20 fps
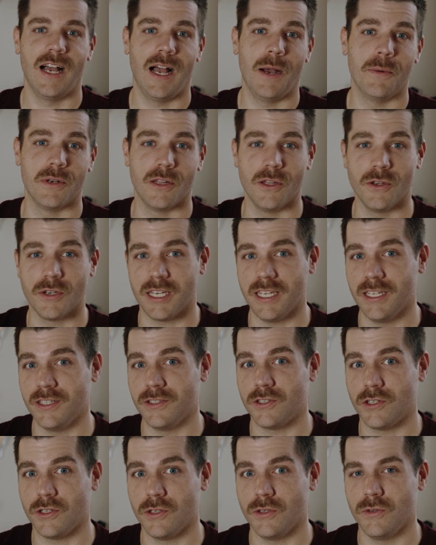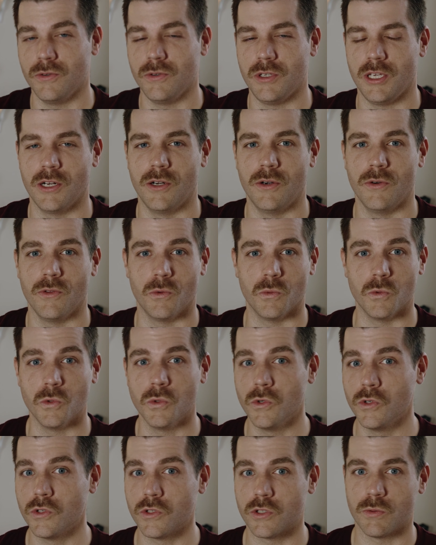I would look into, you know, the
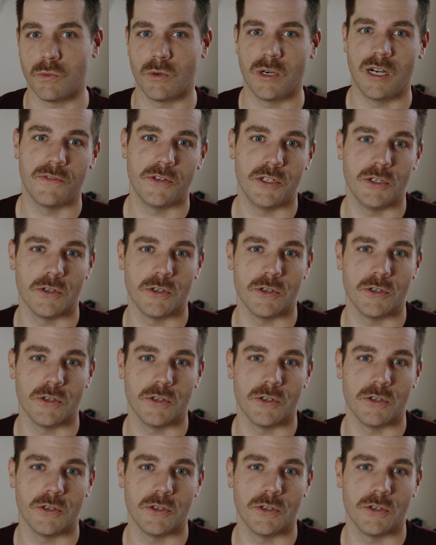rules wherever